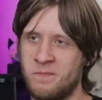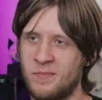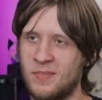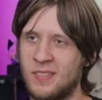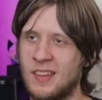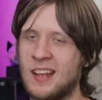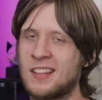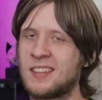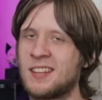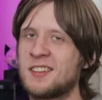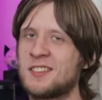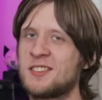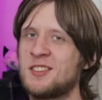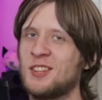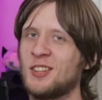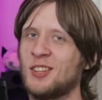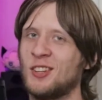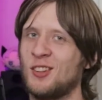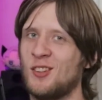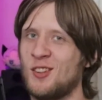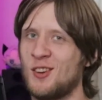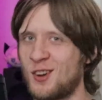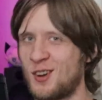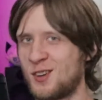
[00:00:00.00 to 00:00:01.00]
It doesn't
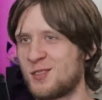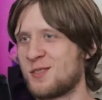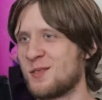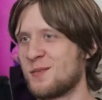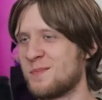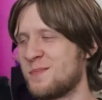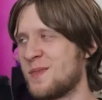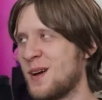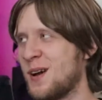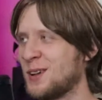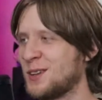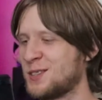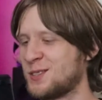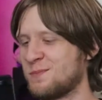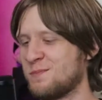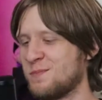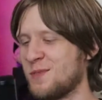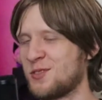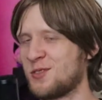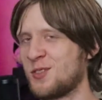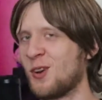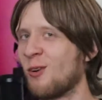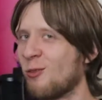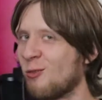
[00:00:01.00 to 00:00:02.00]
look the best,
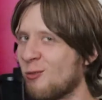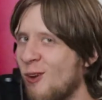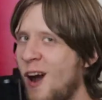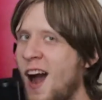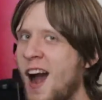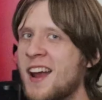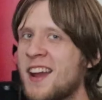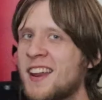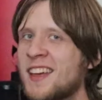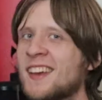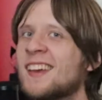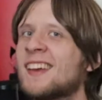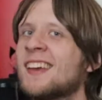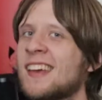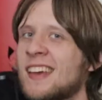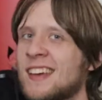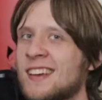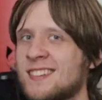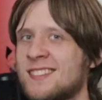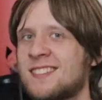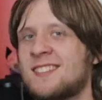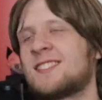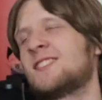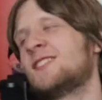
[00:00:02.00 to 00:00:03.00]
but the writing
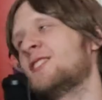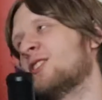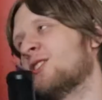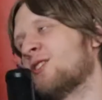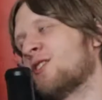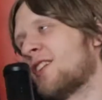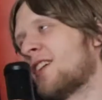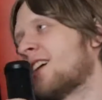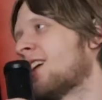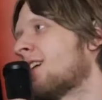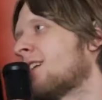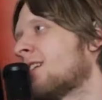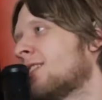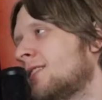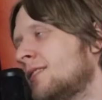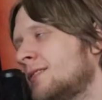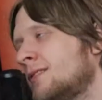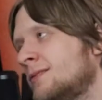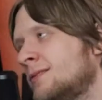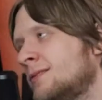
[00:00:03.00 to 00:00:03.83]
is still there.